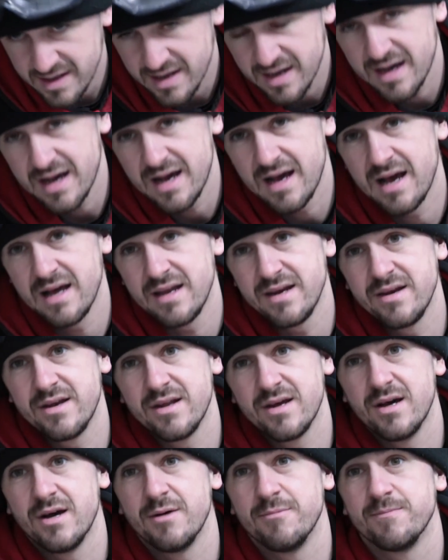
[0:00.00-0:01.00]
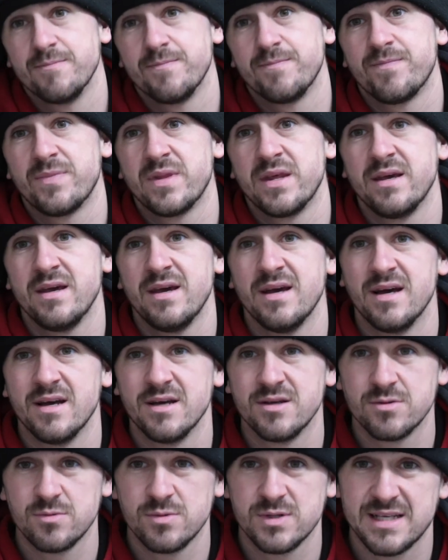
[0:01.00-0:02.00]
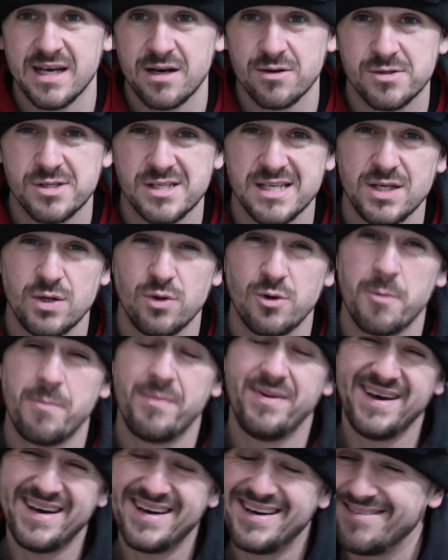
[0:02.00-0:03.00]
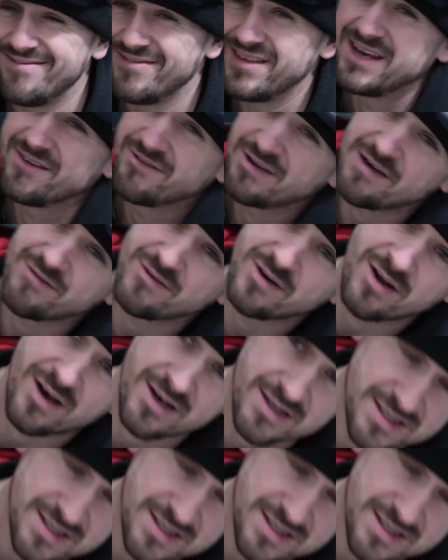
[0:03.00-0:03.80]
and yeah, we shall see you in a bit. If you haven't liked